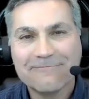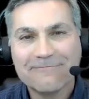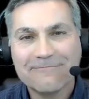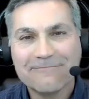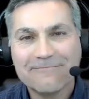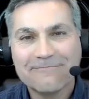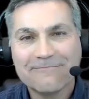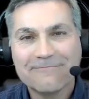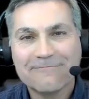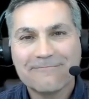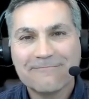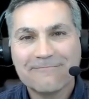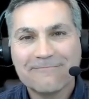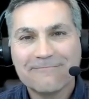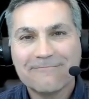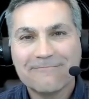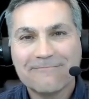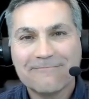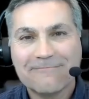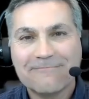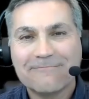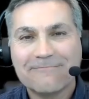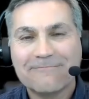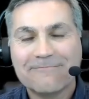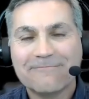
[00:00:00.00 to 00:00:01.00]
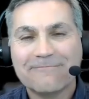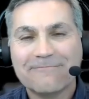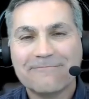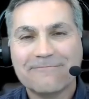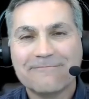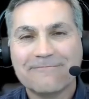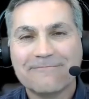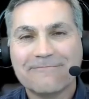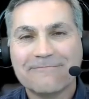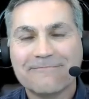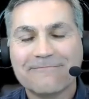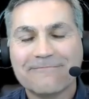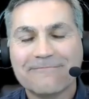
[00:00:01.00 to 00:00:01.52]

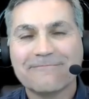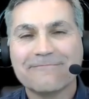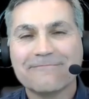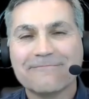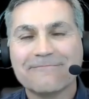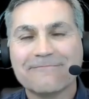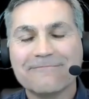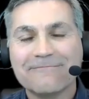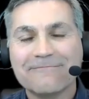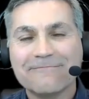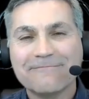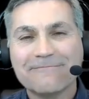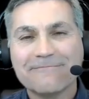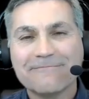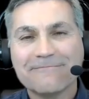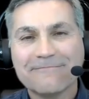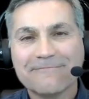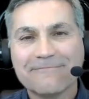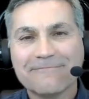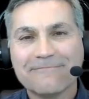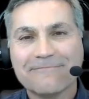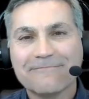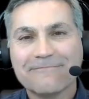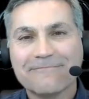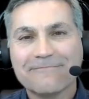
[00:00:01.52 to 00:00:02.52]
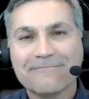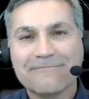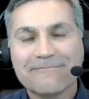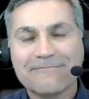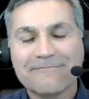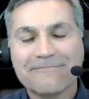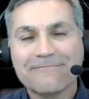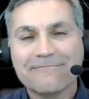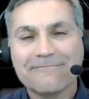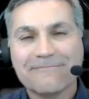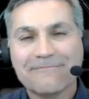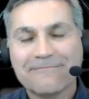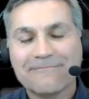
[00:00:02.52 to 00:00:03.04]

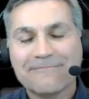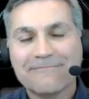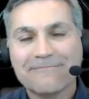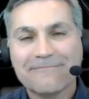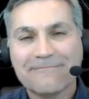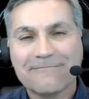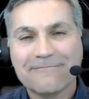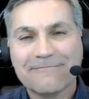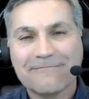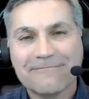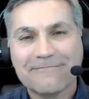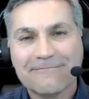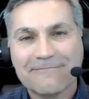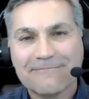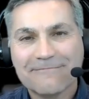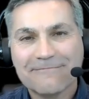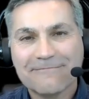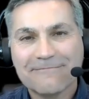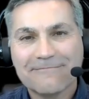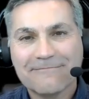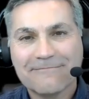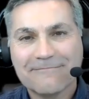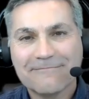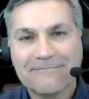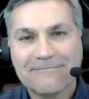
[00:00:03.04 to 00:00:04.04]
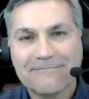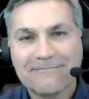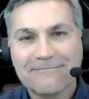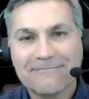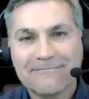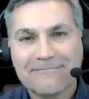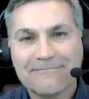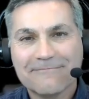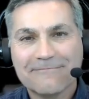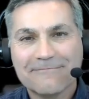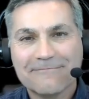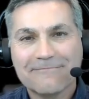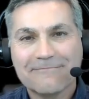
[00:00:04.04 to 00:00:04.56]

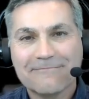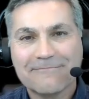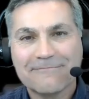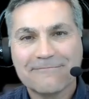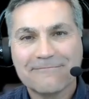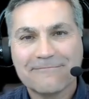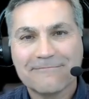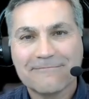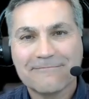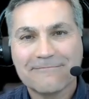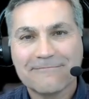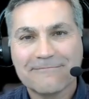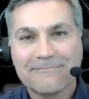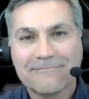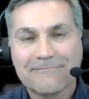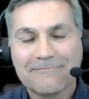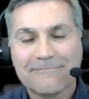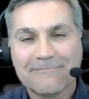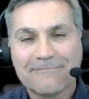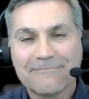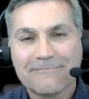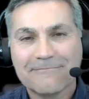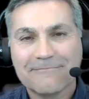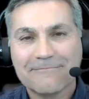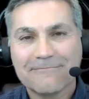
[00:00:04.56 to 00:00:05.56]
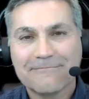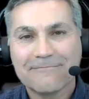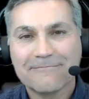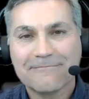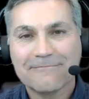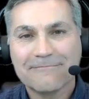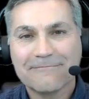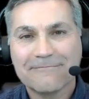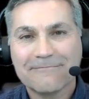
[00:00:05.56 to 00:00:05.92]
This person isn't speaking.